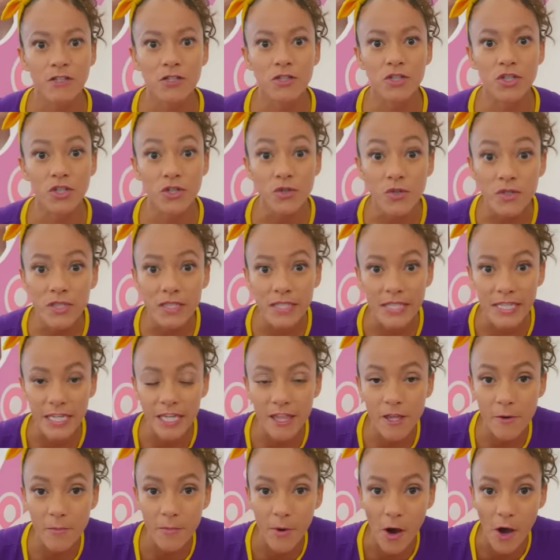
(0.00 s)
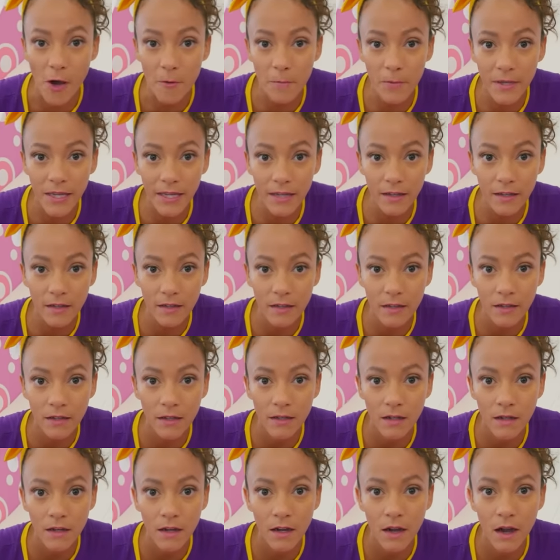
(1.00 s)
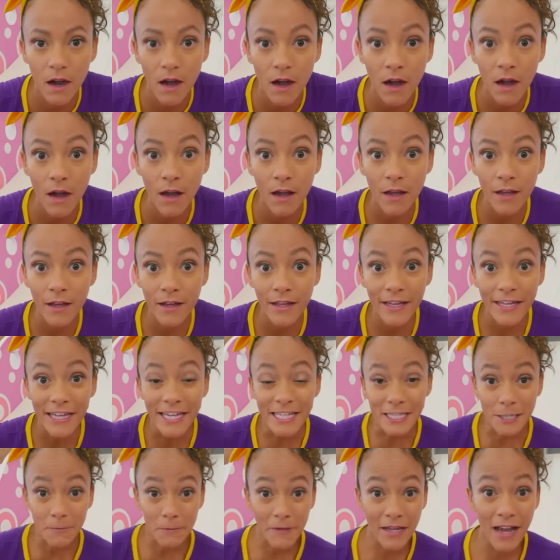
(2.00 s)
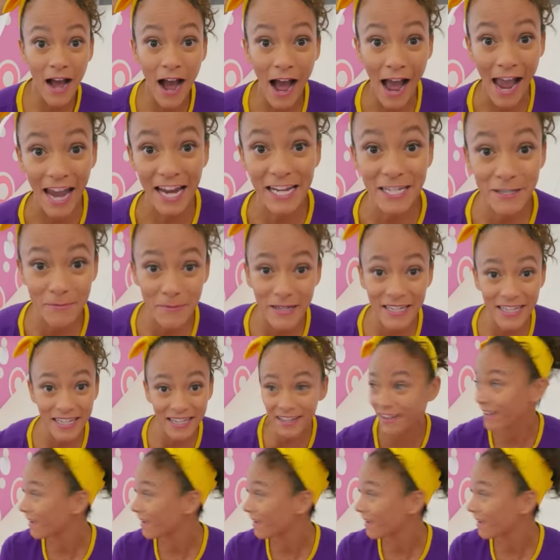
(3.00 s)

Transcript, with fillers: Do you see the ball pit? It's behind me?